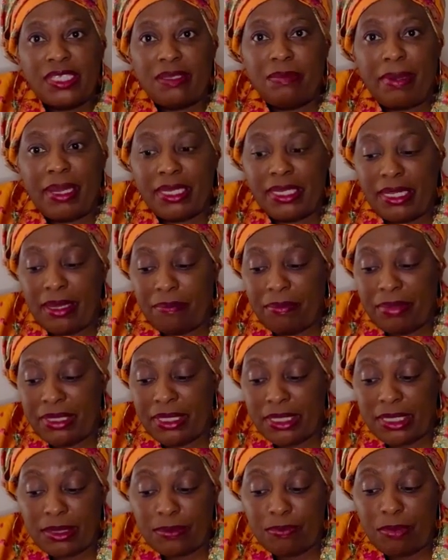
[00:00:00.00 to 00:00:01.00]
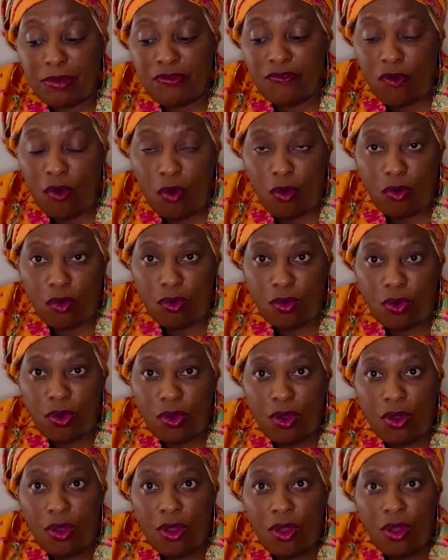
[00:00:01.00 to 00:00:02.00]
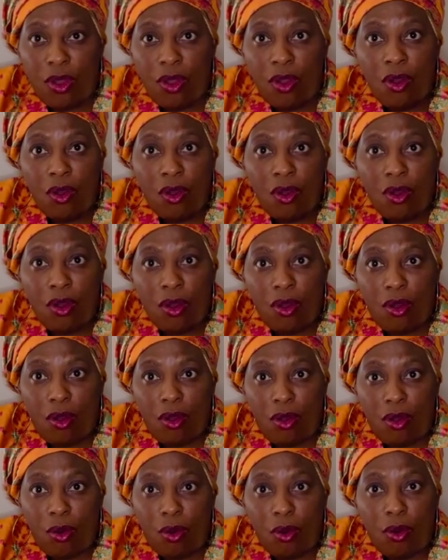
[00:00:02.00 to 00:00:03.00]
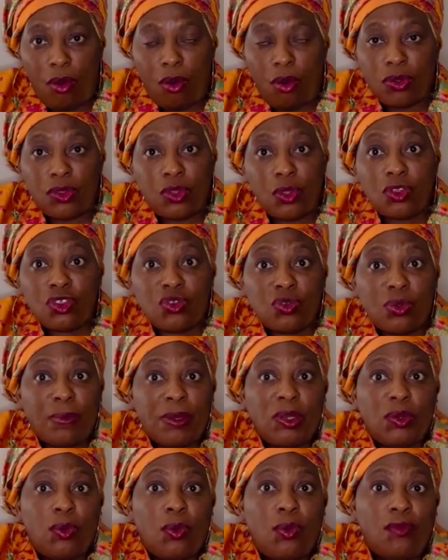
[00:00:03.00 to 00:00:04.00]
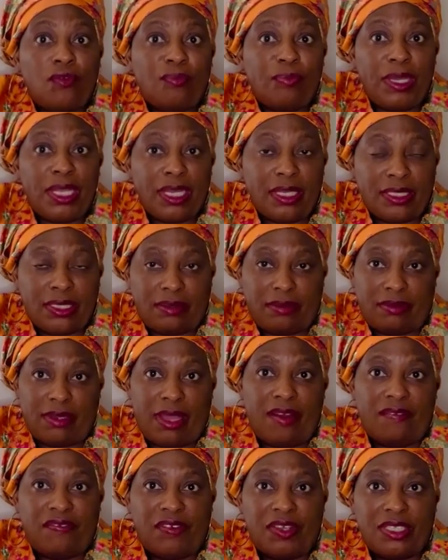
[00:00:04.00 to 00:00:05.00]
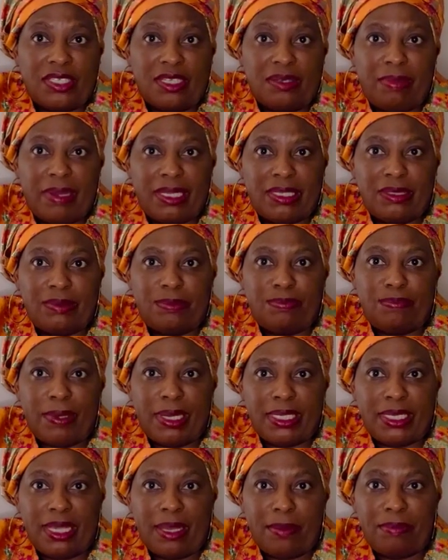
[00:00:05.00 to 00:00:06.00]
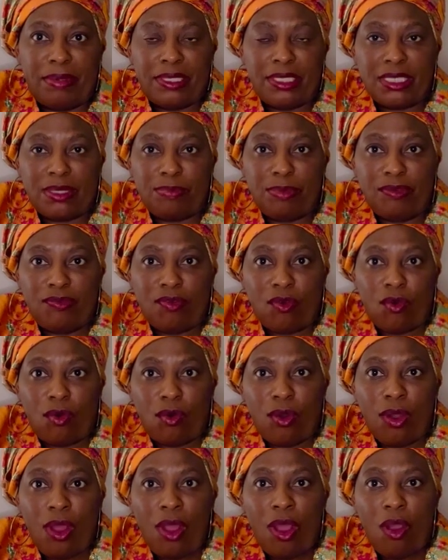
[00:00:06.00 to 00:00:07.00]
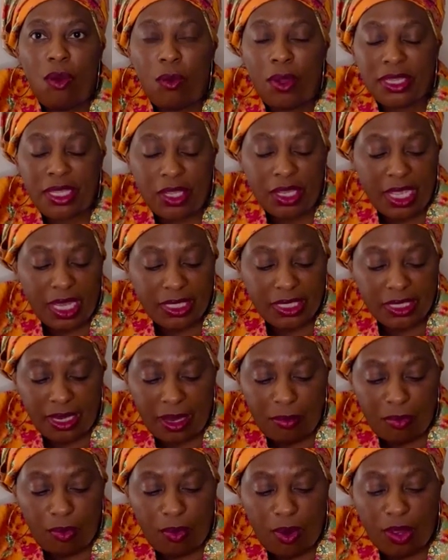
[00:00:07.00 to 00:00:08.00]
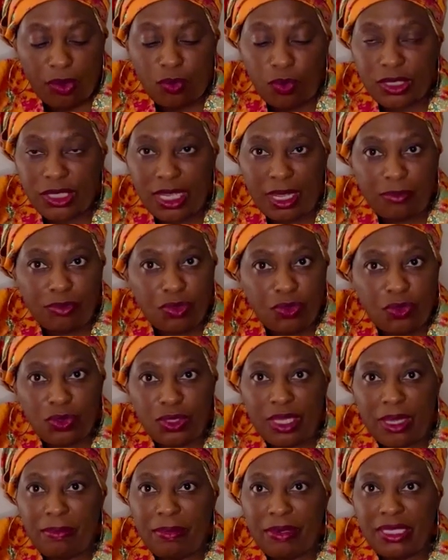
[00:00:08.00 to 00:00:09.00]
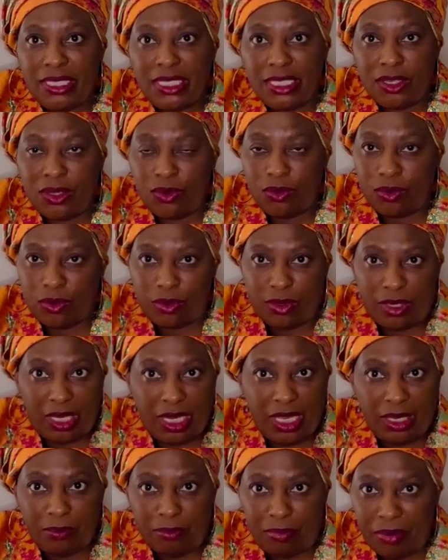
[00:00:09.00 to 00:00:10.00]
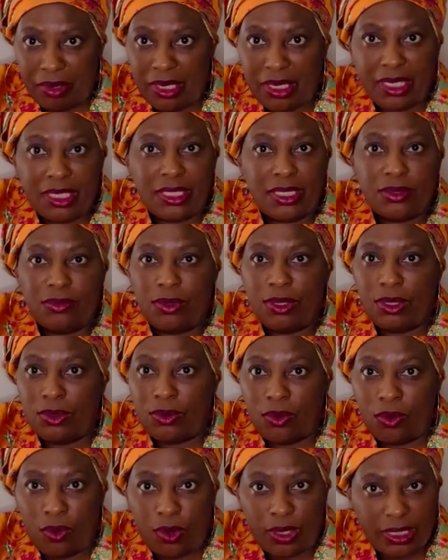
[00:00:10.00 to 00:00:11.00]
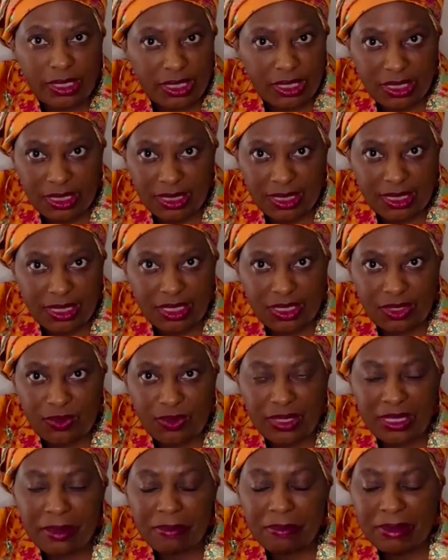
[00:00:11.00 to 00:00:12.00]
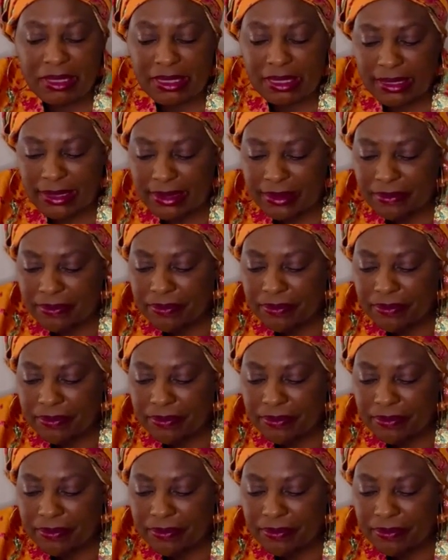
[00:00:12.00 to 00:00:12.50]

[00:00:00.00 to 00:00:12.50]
by diabetes before, or those women who've been affected by diabetes before. Whether you're type 1 or type 2 diabetic, in pregnancy we call it gestational diabetes.